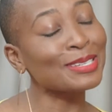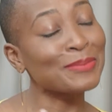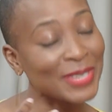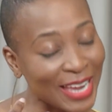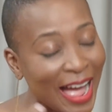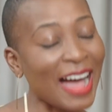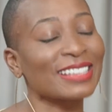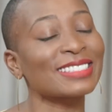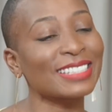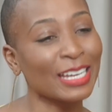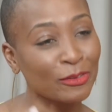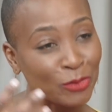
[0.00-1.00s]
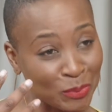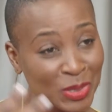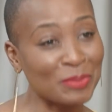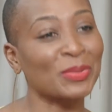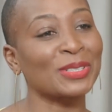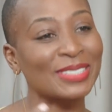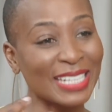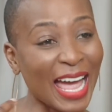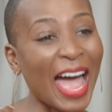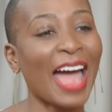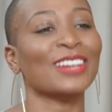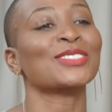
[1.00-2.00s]
to be asked and for people to
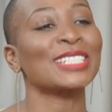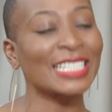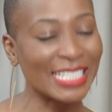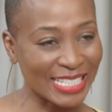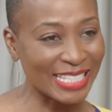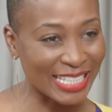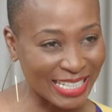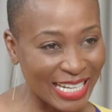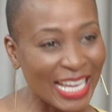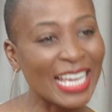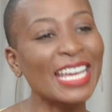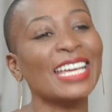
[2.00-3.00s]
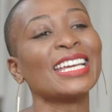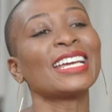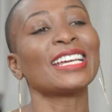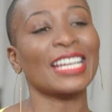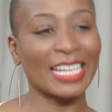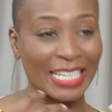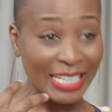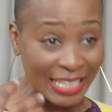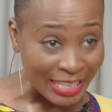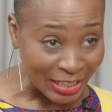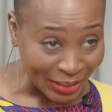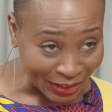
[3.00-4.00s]
actually listen, mm-hmm. and
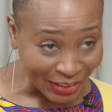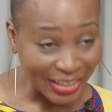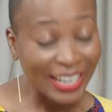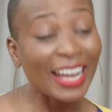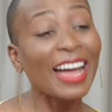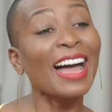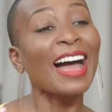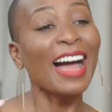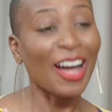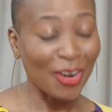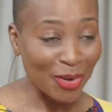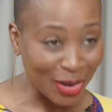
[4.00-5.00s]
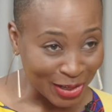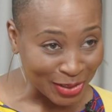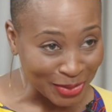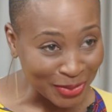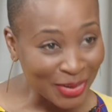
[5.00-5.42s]
hear, mm-hmm. how are you?